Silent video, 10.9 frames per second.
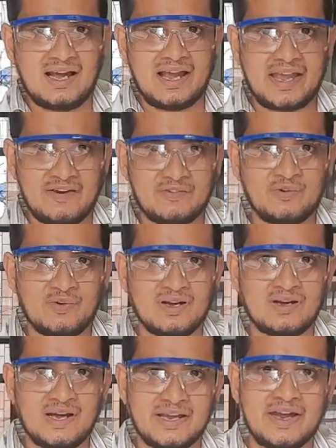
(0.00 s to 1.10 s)
I
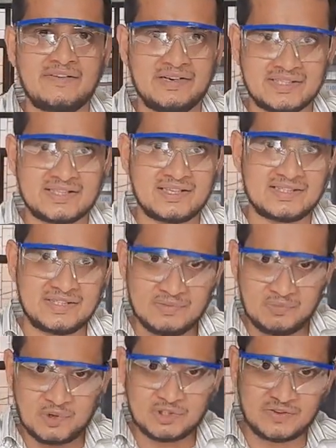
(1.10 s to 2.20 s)
have discussed
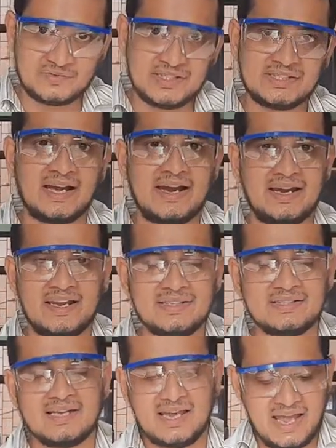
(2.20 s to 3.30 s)
most of these guidelines,